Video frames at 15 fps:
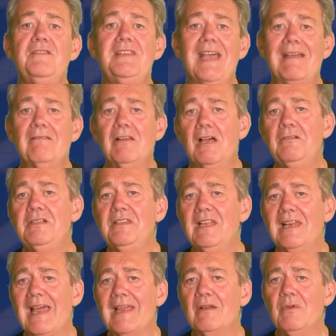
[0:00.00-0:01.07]
downloaded the
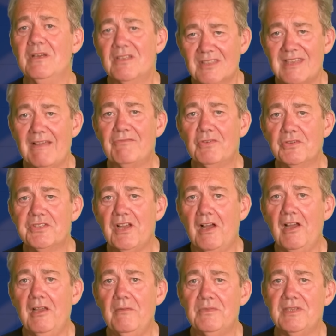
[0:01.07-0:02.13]
language several
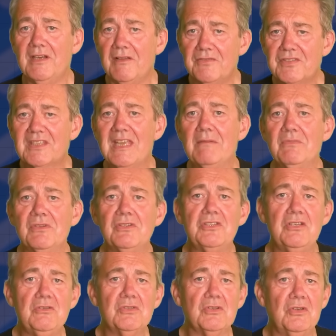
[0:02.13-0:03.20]
times and I've skimmed the
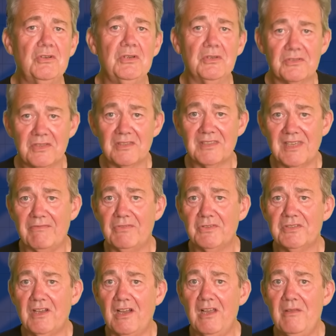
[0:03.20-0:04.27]
tutorials several
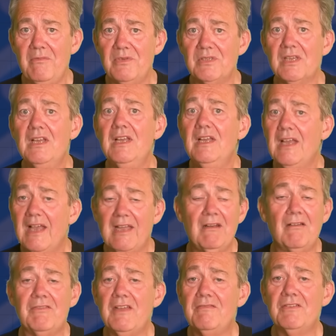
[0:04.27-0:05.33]
times. And
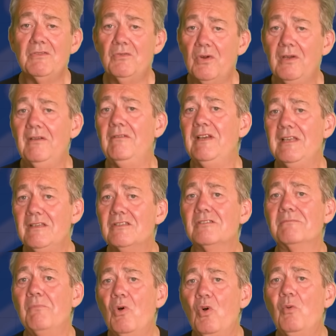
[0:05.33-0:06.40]
I've even written
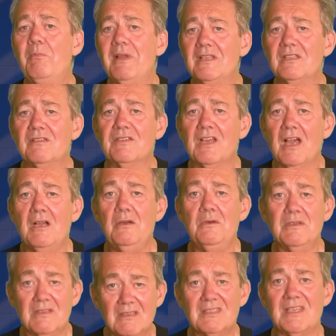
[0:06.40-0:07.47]
small bits of
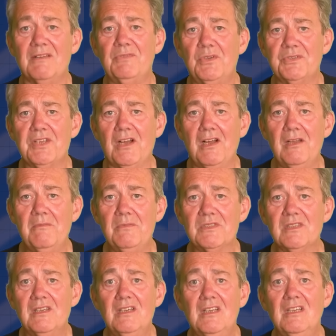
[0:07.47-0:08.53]
code several
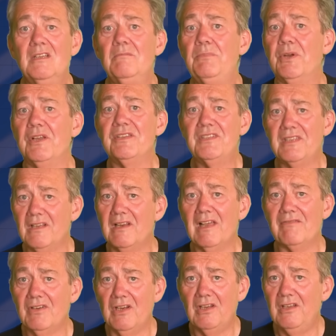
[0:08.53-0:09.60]
times. But I still
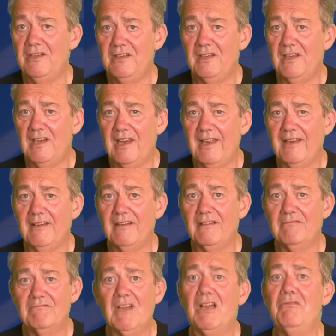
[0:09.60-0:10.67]
haven't learned Erlang.
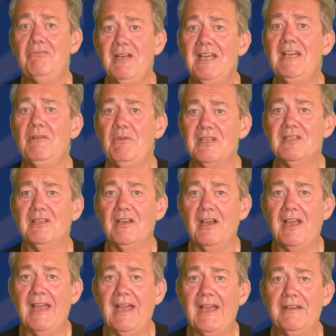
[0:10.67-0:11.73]
I really wish that
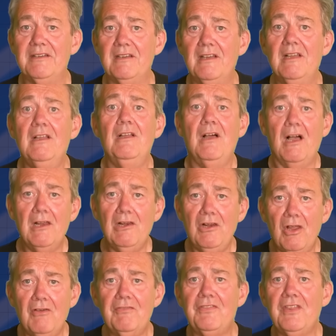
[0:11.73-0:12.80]
I had. I
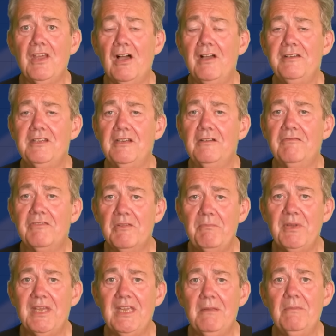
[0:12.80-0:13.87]
love the idea of the
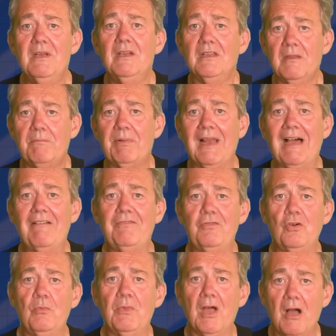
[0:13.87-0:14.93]
Beam, the
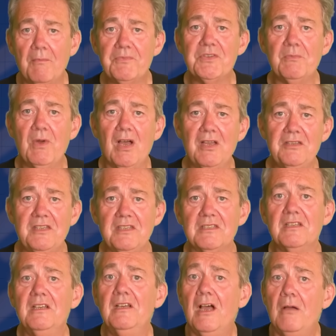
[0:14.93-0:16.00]
platform that optimizes,
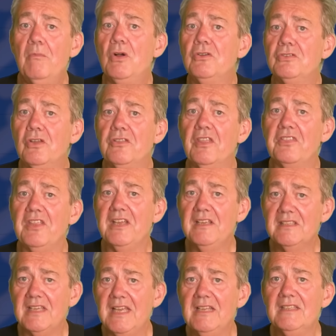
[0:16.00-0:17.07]
amongst other
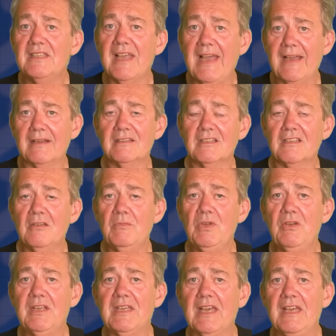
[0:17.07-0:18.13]
things, inter-actor
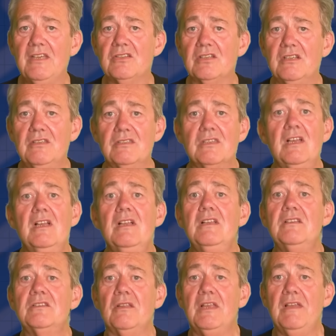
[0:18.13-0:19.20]
communications,
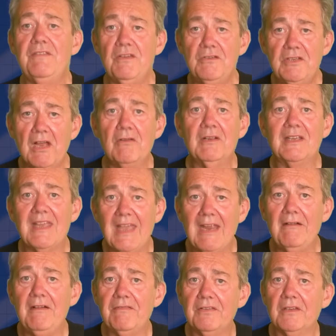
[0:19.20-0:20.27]
so that if you don't
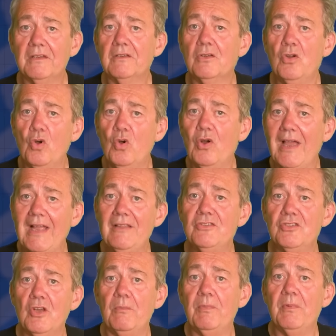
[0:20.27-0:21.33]
care if the call
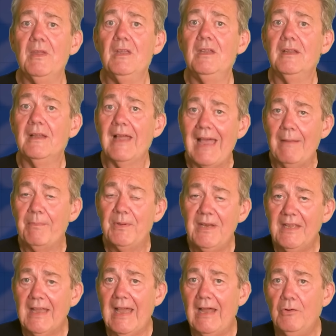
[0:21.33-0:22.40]
ends up
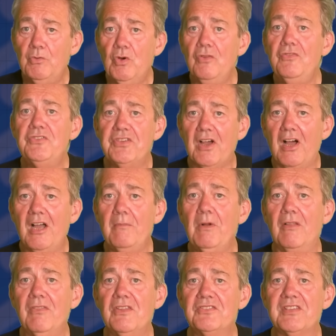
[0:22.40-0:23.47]
happening at runtime
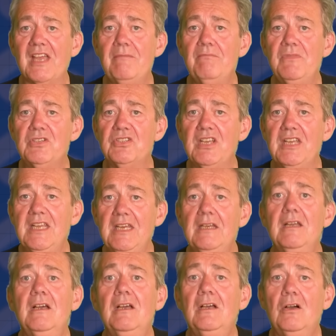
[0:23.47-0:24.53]
on the same machine
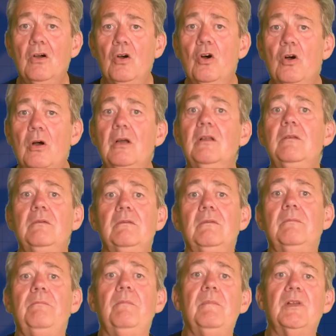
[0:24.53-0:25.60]
or
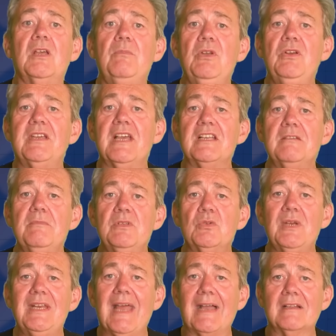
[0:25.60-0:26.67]
communicating
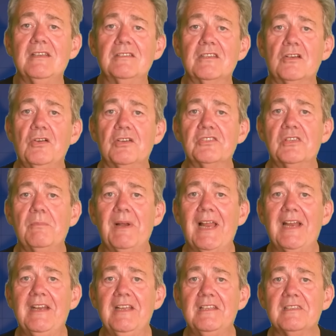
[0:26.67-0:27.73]
between actors across the
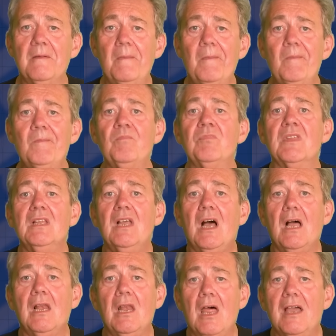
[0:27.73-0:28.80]
planet.
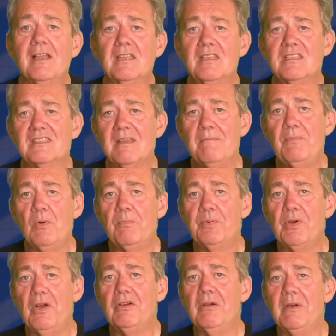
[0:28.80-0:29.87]
I like the simple
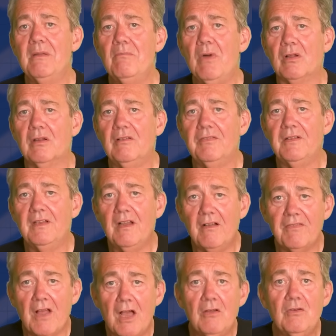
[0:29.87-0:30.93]
programming model
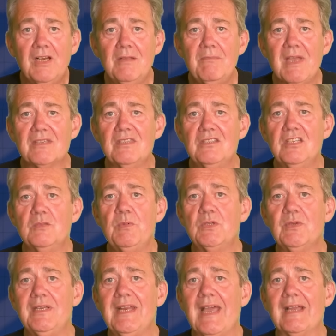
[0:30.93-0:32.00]
of only messages
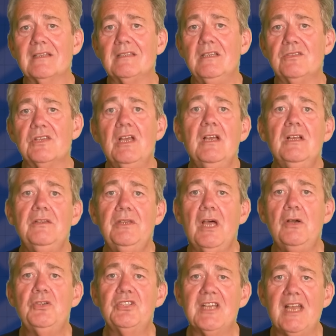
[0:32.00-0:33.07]
between actors,
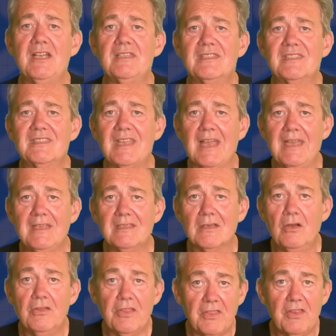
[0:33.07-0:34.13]
no shared state
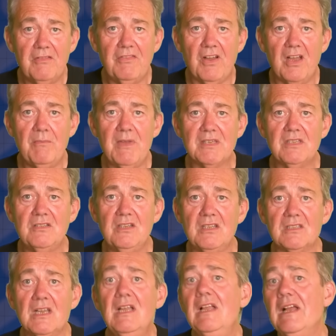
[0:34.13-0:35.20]
other than via
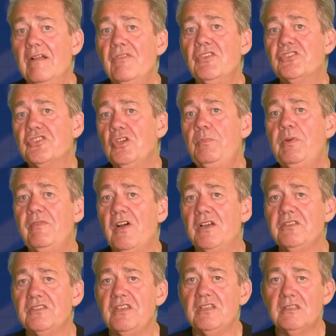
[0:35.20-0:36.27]
messages, and the
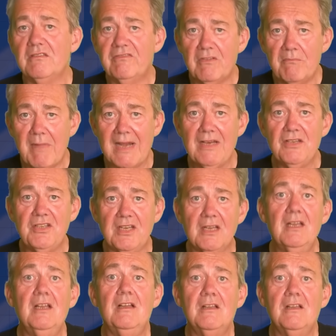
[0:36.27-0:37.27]
supervisor system for managing